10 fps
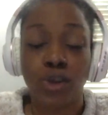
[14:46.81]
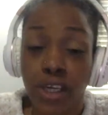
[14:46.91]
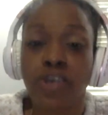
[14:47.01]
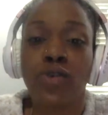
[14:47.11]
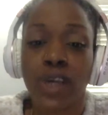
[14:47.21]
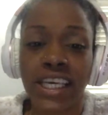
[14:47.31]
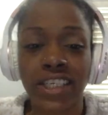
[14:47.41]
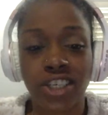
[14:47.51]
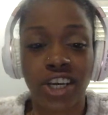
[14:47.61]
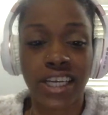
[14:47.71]
You could
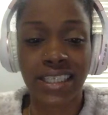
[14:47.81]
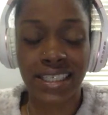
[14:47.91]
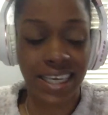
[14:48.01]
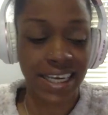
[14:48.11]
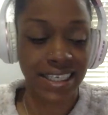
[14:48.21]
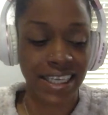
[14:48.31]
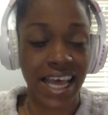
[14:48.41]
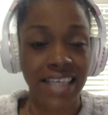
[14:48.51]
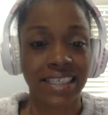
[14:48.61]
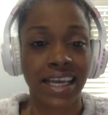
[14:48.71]
get your entity as the
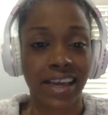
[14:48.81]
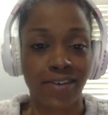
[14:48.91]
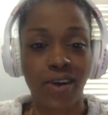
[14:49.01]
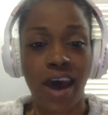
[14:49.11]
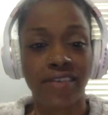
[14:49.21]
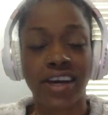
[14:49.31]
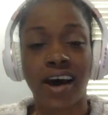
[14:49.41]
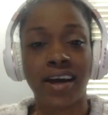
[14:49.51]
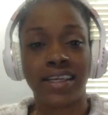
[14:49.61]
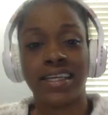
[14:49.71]
last thing if you haven't
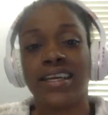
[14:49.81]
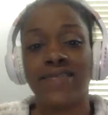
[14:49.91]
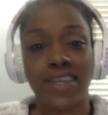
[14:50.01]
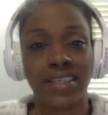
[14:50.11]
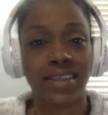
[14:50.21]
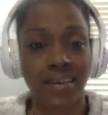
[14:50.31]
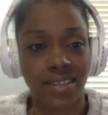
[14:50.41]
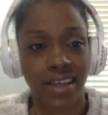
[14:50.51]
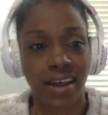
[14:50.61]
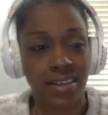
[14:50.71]
gotten any of this stuff
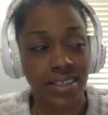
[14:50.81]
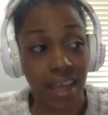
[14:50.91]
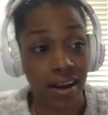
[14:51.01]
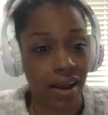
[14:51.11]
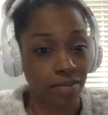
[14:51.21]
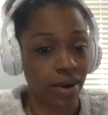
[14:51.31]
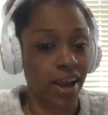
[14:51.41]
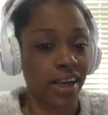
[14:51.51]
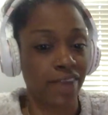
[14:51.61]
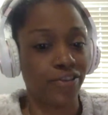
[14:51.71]
set up,
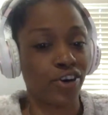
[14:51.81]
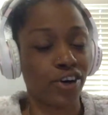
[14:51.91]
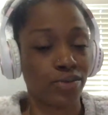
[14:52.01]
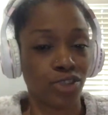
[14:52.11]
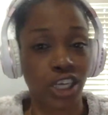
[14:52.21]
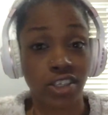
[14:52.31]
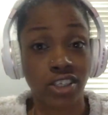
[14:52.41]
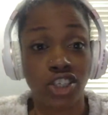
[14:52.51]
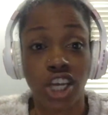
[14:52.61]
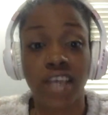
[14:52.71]
right? If you're just
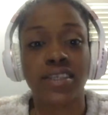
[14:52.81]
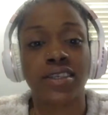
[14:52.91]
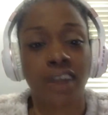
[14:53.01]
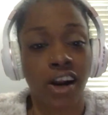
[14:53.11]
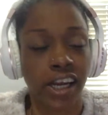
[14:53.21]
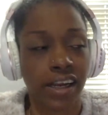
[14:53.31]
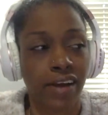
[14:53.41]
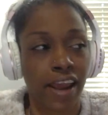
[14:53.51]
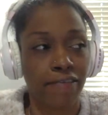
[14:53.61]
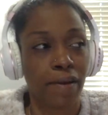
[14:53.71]
starting,
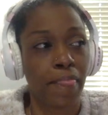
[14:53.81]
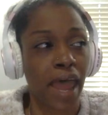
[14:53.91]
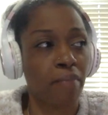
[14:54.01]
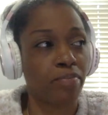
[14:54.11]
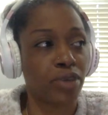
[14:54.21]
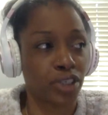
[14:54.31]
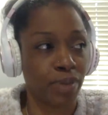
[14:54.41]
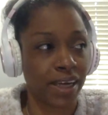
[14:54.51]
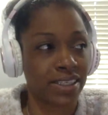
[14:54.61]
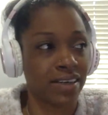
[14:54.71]
right? From that
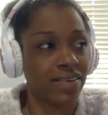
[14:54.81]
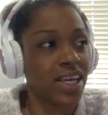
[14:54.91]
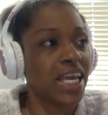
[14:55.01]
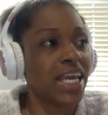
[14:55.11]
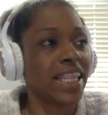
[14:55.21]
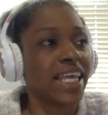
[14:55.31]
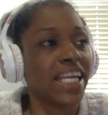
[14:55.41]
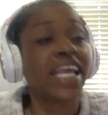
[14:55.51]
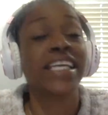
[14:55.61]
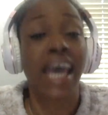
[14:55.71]
perspective.
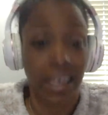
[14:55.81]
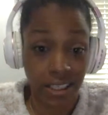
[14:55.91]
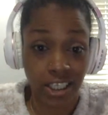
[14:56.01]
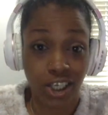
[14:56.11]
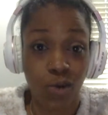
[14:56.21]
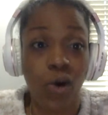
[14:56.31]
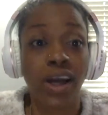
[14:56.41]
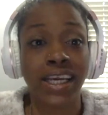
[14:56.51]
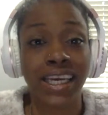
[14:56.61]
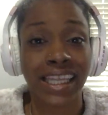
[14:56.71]
then yes, you want
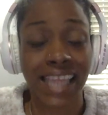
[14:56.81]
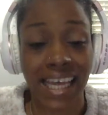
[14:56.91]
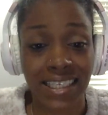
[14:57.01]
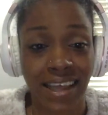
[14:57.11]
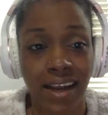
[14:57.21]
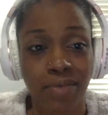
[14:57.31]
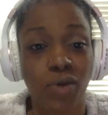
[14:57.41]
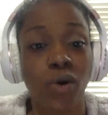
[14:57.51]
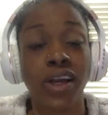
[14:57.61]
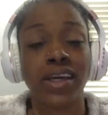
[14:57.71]
to get that set up. You
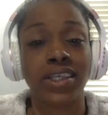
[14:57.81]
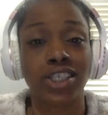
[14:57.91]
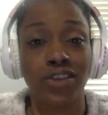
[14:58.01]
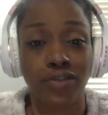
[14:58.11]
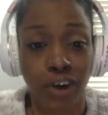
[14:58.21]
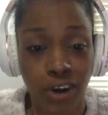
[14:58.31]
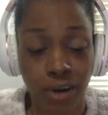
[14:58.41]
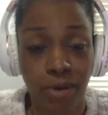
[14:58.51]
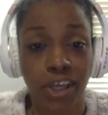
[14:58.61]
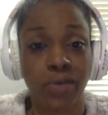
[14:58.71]
want to get your phone
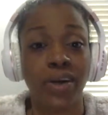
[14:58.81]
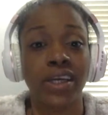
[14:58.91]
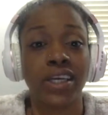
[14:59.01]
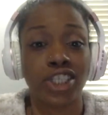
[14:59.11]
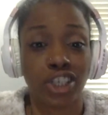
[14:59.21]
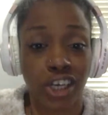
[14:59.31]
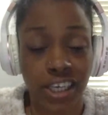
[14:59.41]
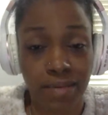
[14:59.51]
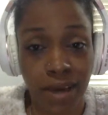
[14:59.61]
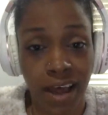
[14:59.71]
number. You want to get your
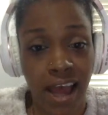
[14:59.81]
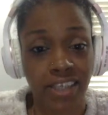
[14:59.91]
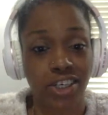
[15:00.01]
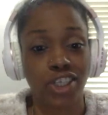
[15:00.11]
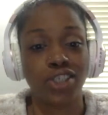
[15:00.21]
email address.